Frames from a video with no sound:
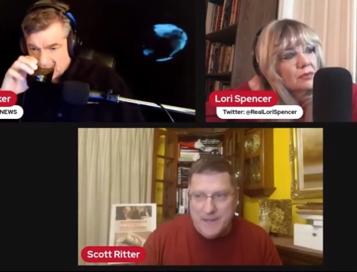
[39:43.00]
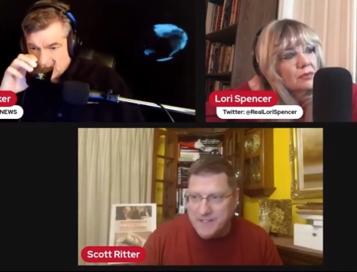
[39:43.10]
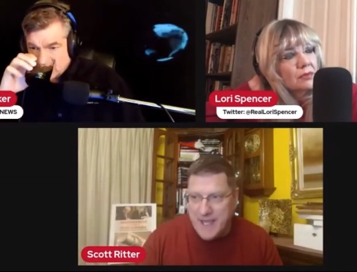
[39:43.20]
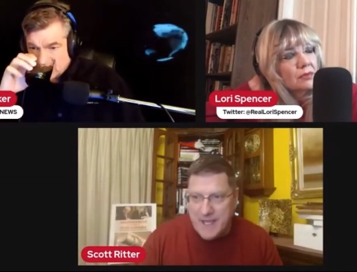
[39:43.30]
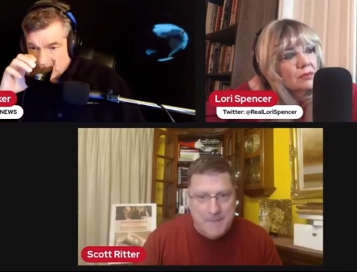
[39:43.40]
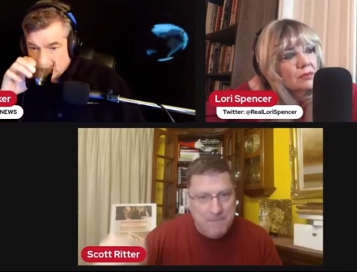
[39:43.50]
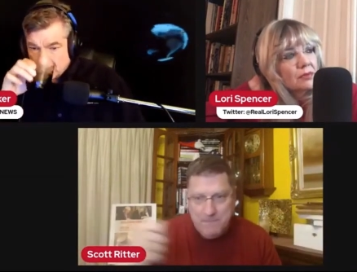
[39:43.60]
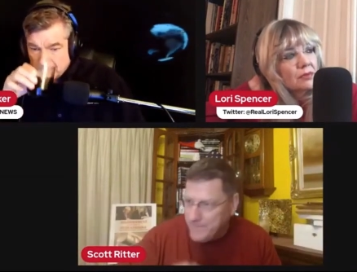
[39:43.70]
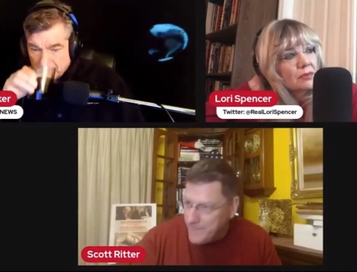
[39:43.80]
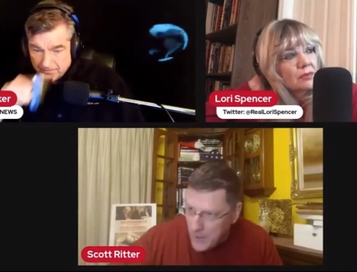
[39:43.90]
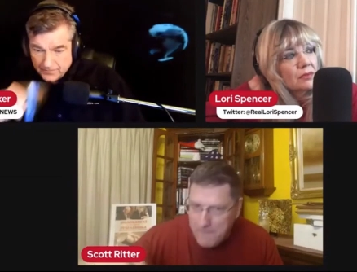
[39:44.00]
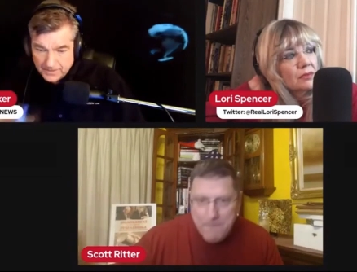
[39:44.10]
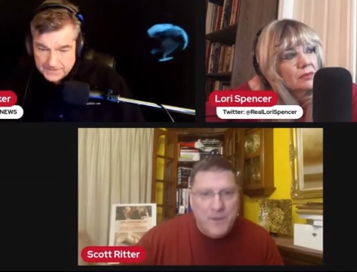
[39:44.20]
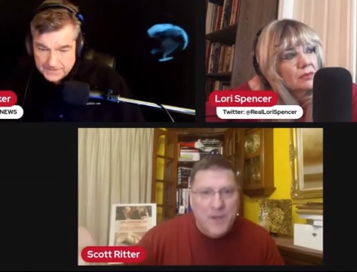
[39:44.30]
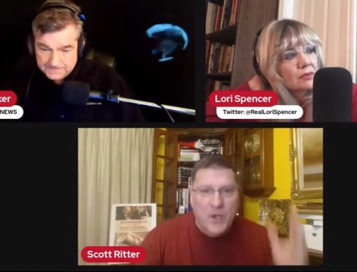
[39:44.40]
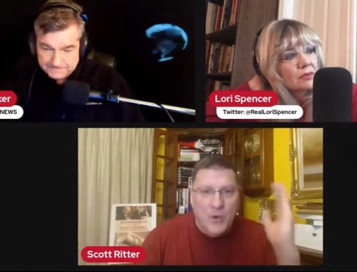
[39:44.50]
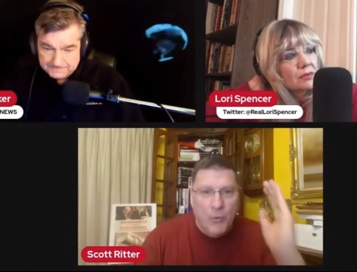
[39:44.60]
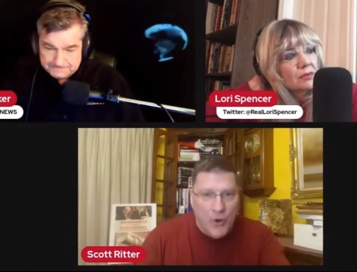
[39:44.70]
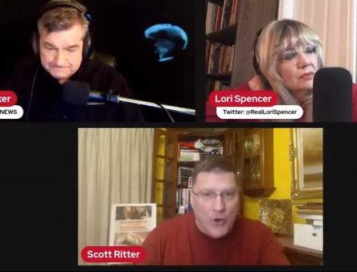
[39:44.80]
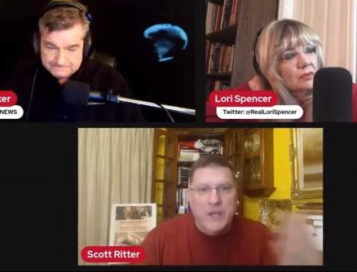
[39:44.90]
Speaker 1: was like, nope,
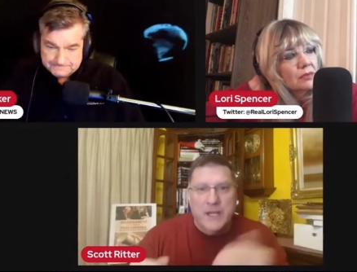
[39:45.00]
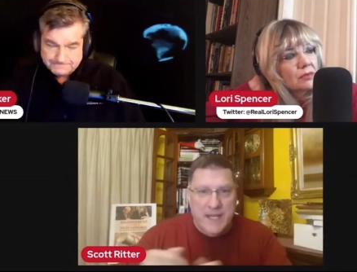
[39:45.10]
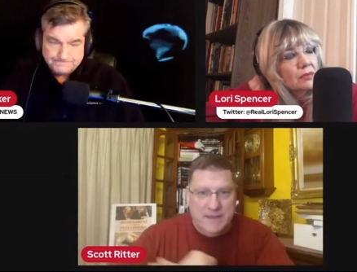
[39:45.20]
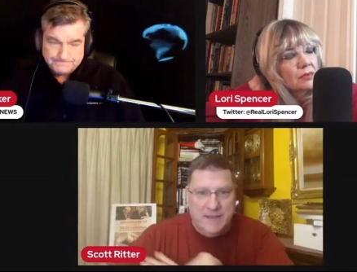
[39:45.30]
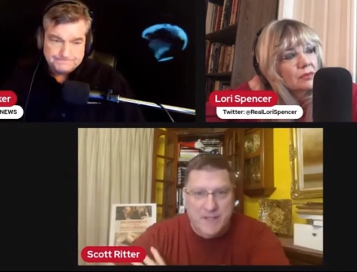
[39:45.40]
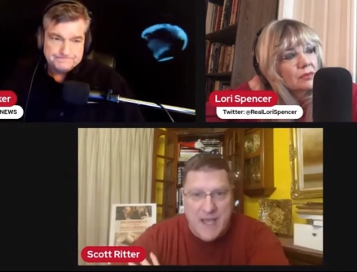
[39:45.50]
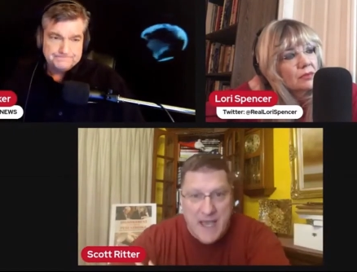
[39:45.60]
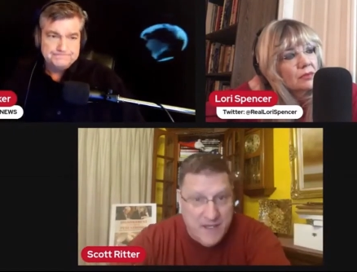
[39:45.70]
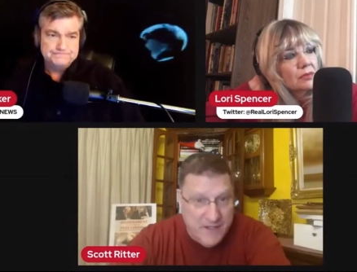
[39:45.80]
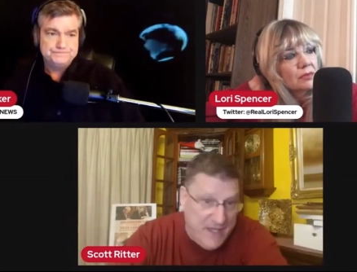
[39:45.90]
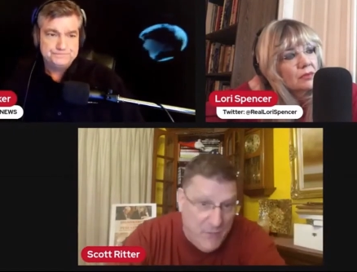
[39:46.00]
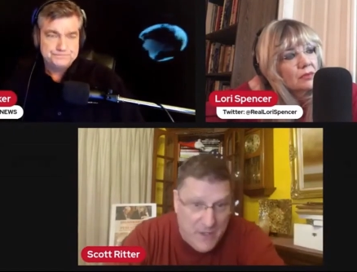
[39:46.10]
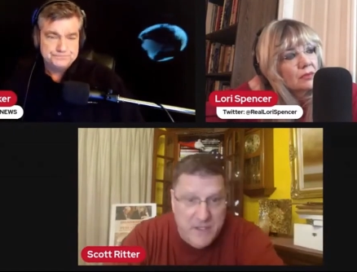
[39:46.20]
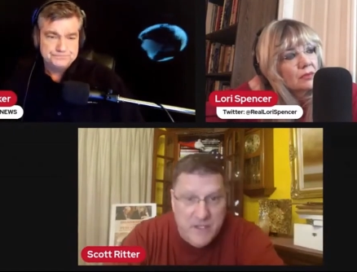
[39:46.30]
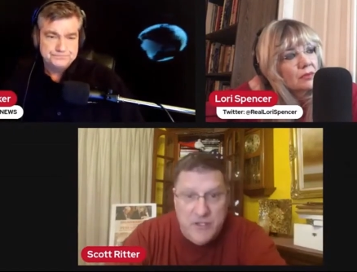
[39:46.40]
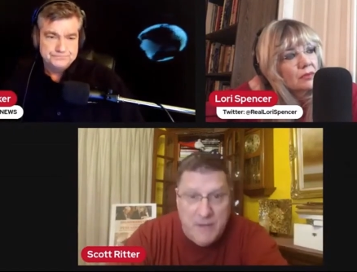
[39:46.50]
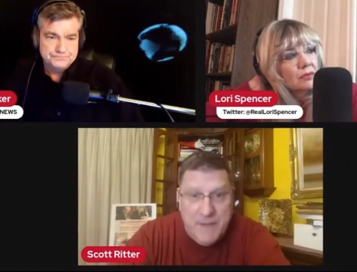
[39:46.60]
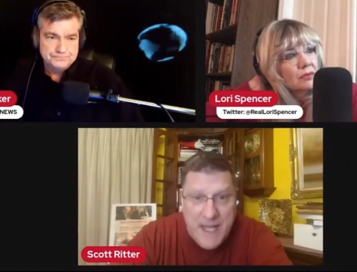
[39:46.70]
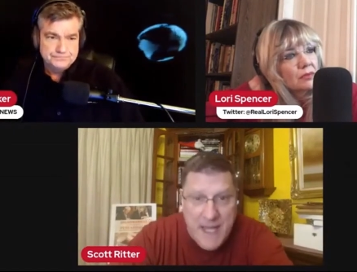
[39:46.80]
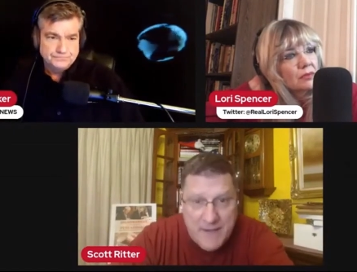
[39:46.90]
we're going to get this guy because they wanted to shut
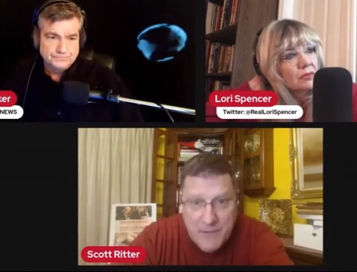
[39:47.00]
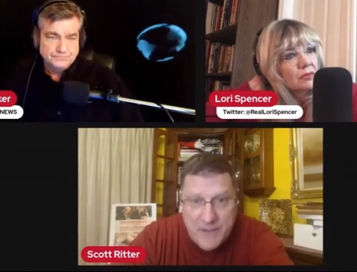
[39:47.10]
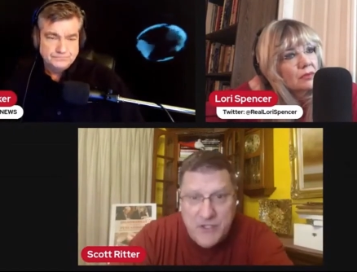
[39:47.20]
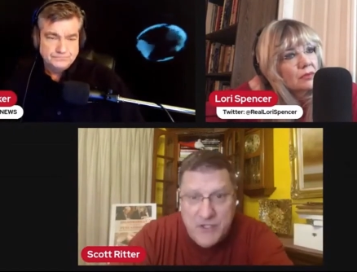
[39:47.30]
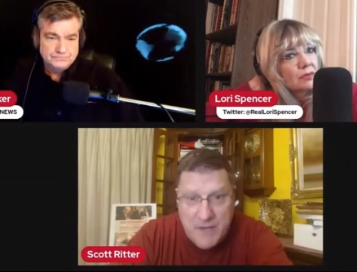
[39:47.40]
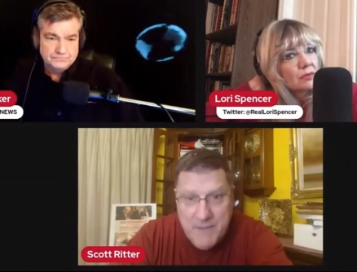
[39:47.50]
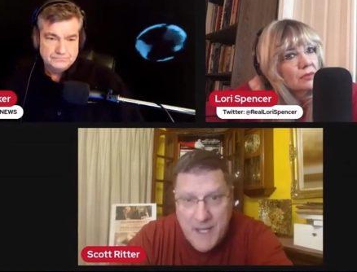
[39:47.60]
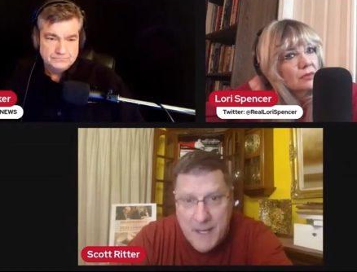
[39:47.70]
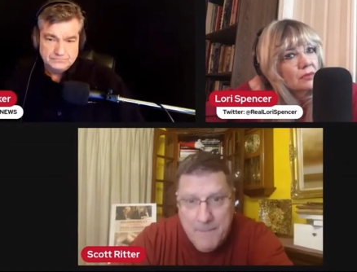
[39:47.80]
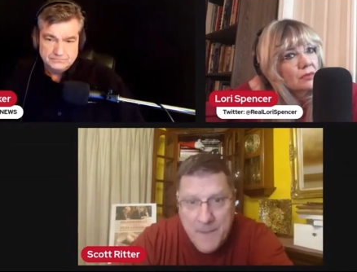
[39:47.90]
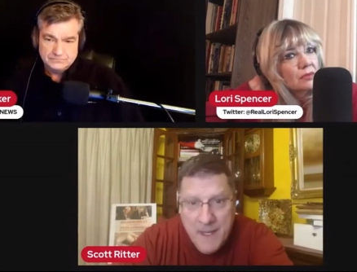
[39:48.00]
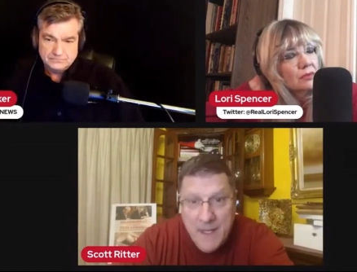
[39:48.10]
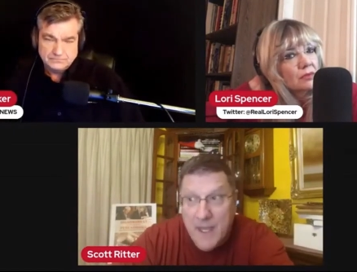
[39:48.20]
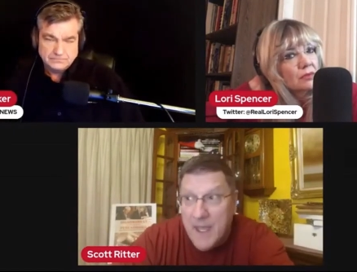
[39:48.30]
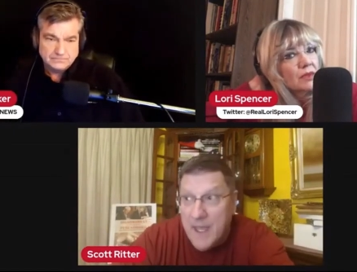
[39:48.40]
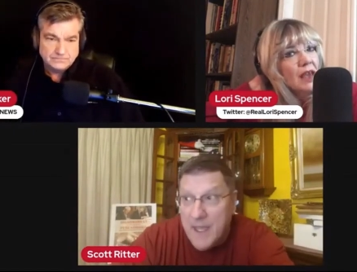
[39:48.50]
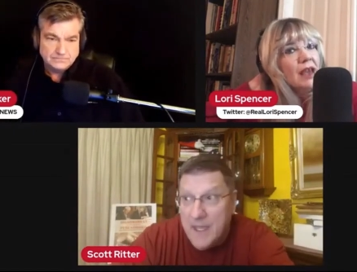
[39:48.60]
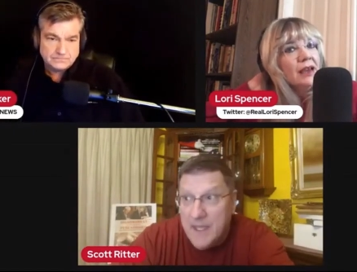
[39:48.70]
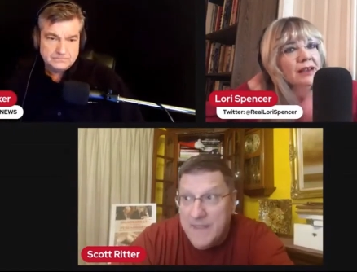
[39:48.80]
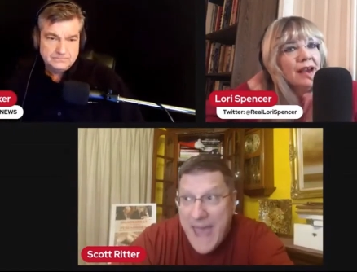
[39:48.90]
me down. They wanted to shut me up.
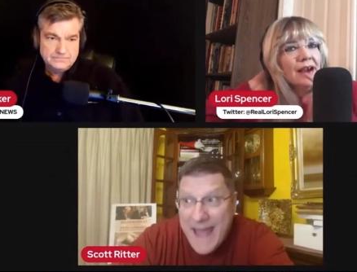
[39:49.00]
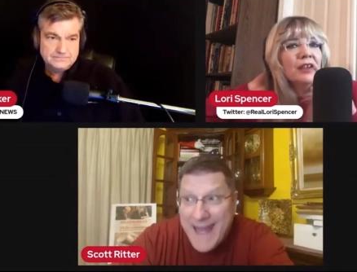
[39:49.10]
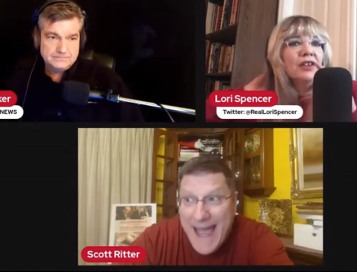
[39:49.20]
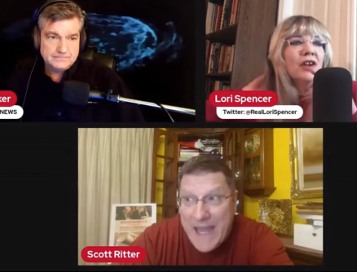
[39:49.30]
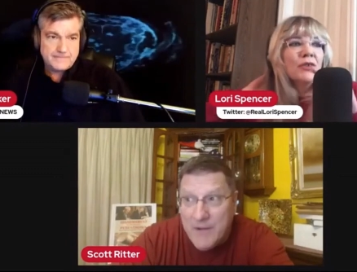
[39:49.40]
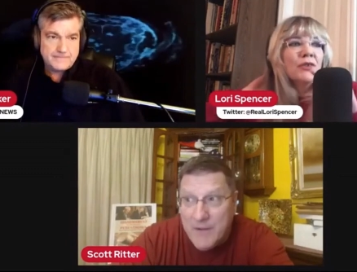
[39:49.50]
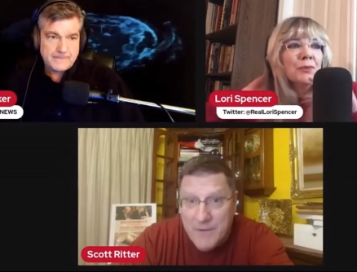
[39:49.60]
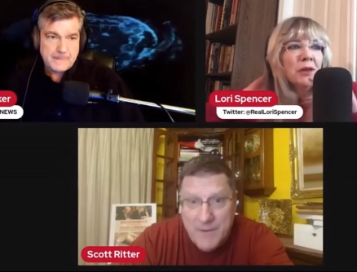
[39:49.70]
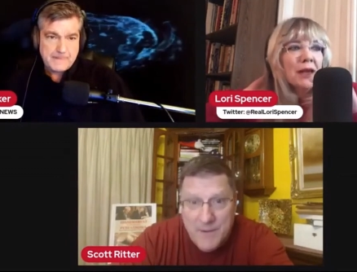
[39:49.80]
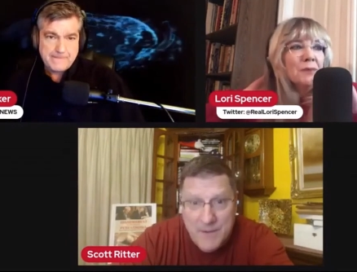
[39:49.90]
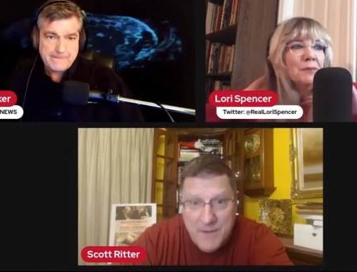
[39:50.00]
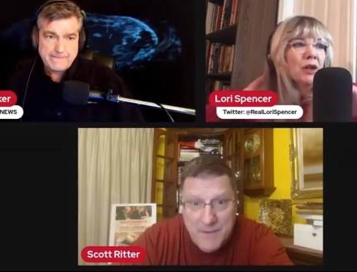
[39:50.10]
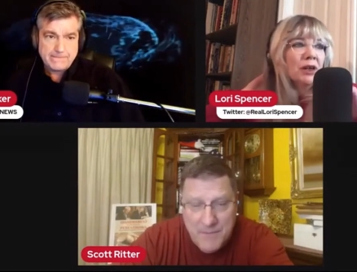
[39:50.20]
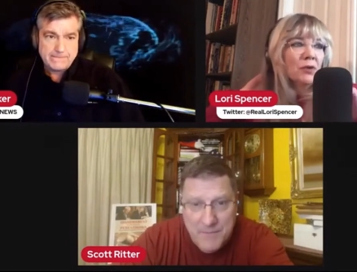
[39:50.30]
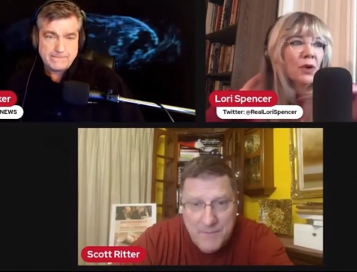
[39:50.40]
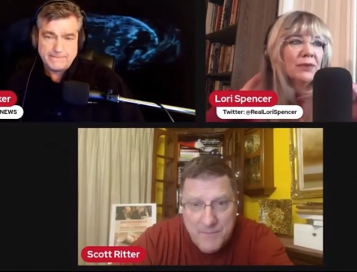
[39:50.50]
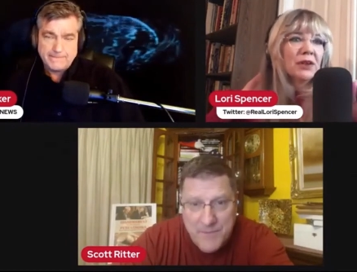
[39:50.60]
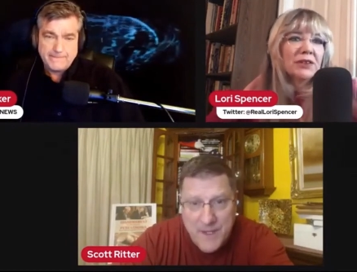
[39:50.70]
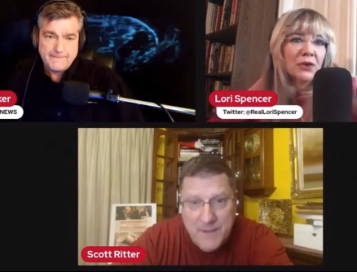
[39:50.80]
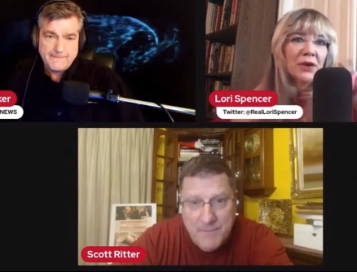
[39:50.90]
Speaker 2: Yeah, that and you know the playbook. What they're mm.
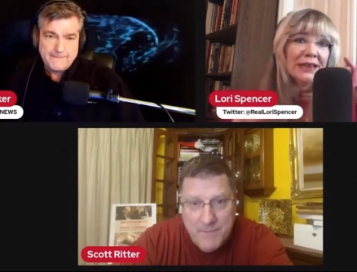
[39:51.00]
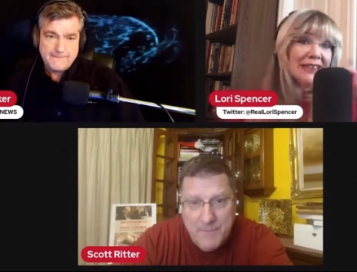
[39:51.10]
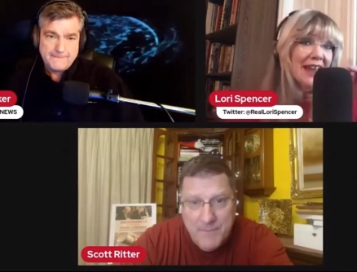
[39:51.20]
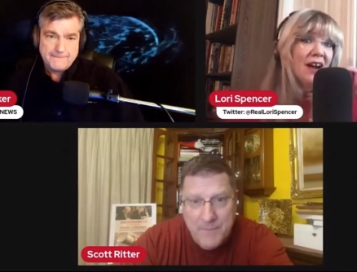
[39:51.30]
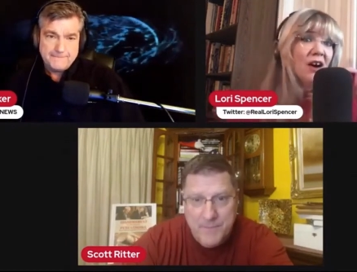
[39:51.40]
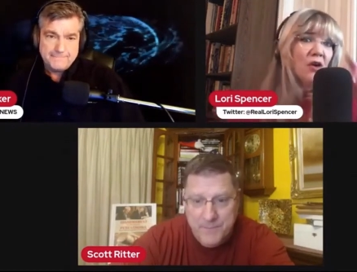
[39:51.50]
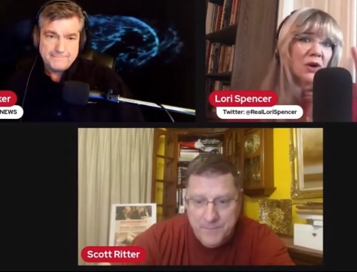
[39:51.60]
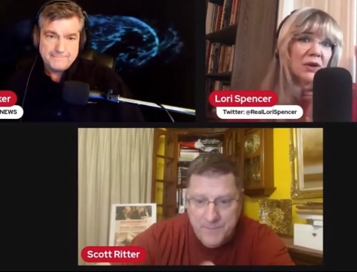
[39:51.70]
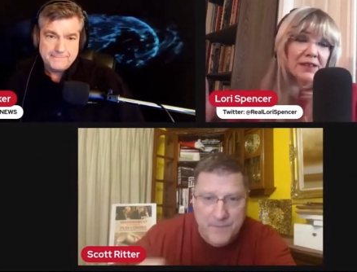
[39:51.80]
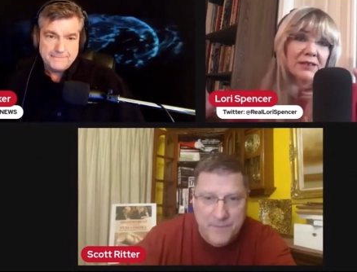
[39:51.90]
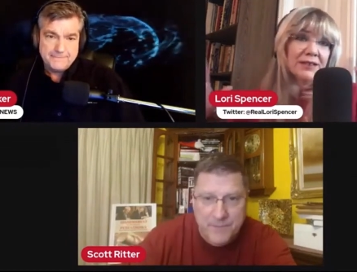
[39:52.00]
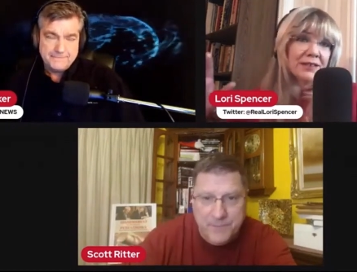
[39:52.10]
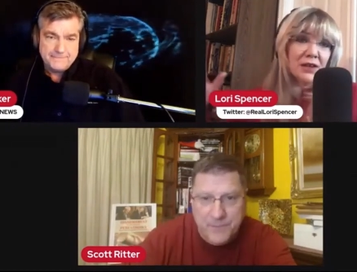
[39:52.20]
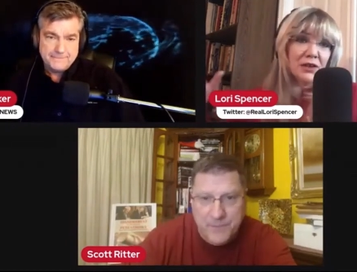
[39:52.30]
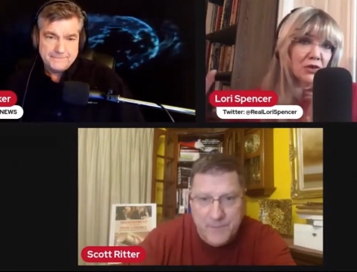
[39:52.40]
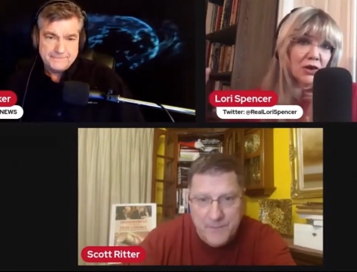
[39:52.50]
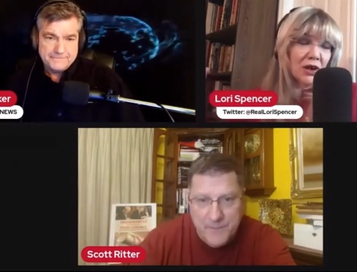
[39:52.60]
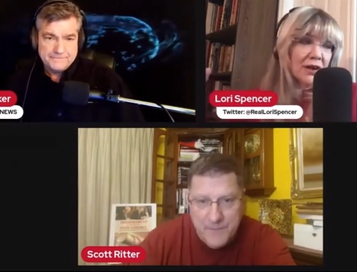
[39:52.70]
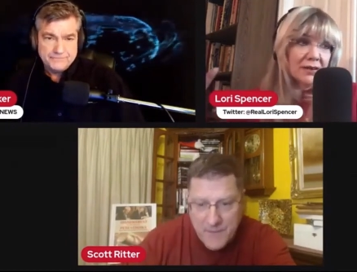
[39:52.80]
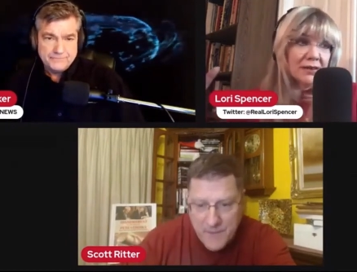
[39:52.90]
doing now, where they say you're a,